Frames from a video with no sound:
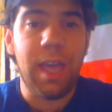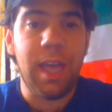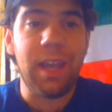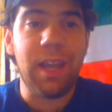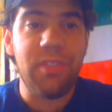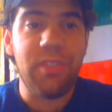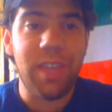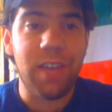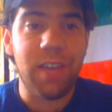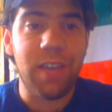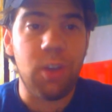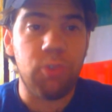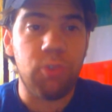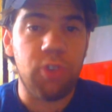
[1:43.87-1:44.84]
And I think I
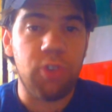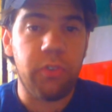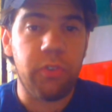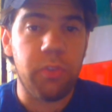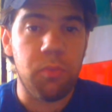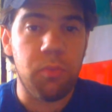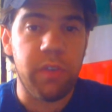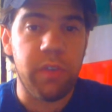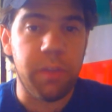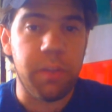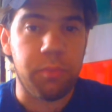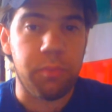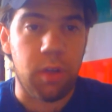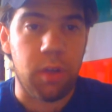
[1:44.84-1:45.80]
know just the movie
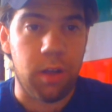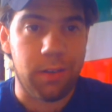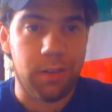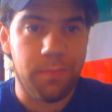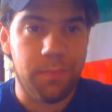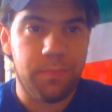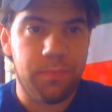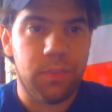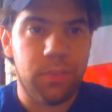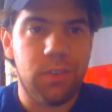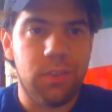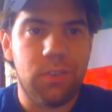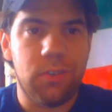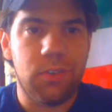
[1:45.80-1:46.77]
to blog.
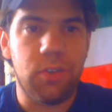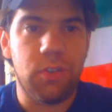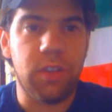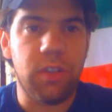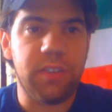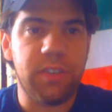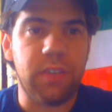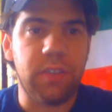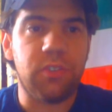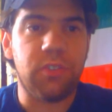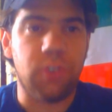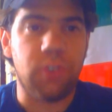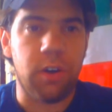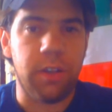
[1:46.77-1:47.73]
So let's get
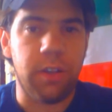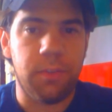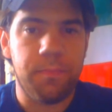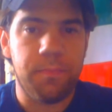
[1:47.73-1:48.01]
started.